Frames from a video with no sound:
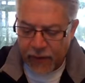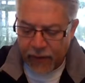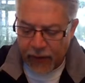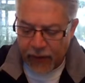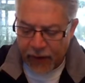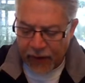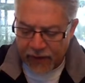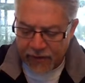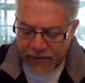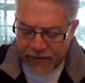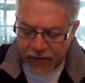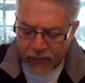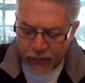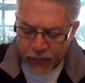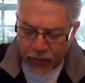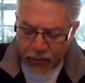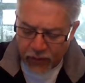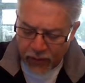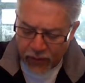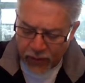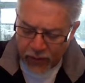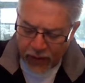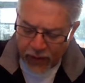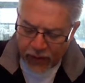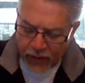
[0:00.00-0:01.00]
And I said we're
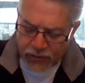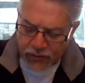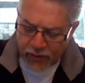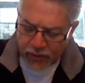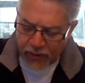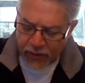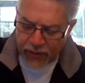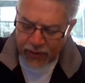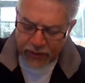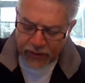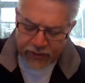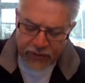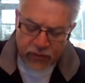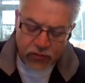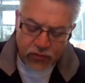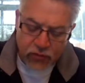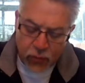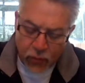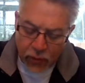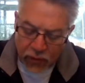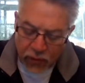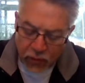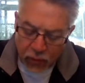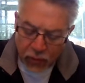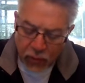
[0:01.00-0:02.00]
going to try to get to
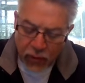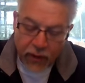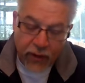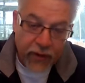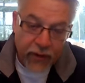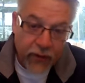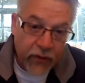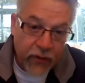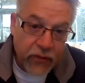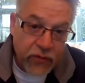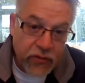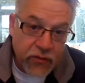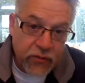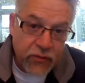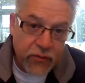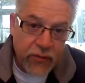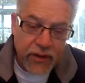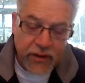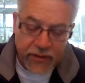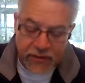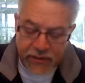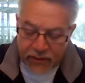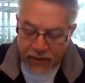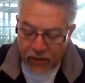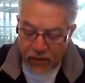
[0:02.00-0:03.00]
21, and there's a
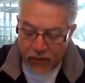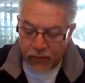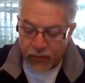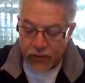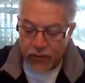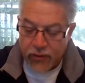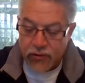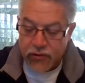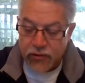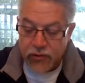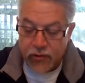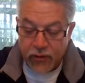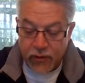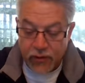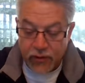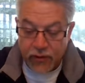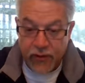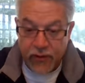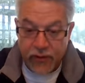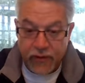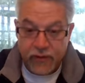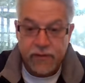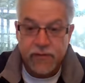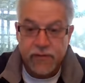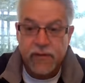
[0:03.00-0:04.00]
reason. I want to show you
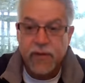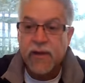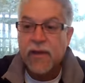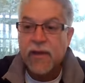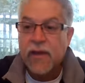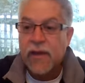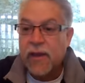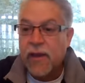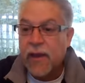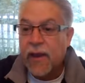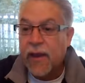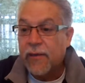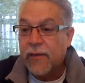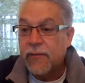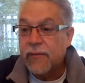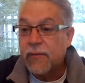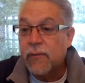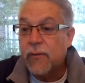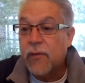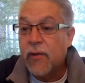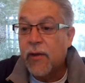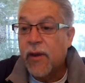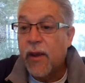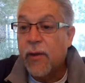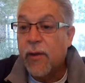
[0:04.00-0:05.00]
this as we
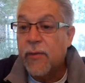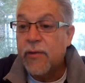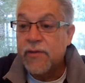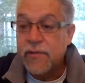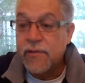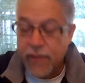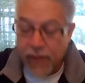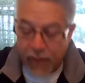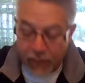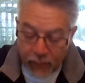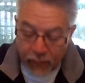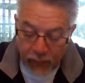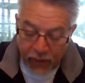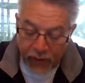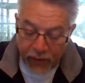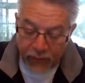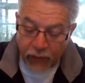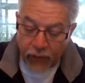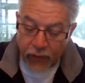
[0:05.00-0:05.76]
go. How much time do we have?